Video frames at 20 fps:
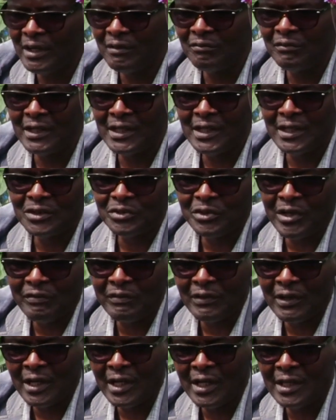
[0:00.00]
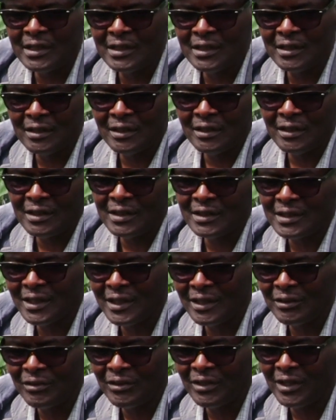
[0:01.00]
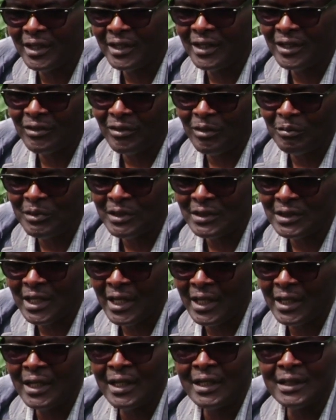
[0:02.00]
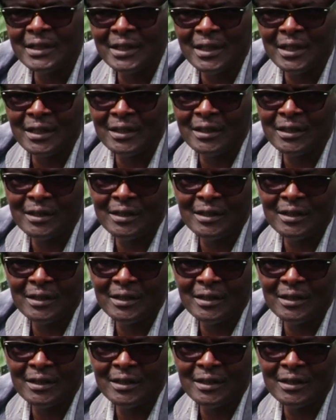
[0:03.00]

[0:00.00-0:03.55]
invent the traffic light," you'd say, "Go on a rubbish lie, I tell."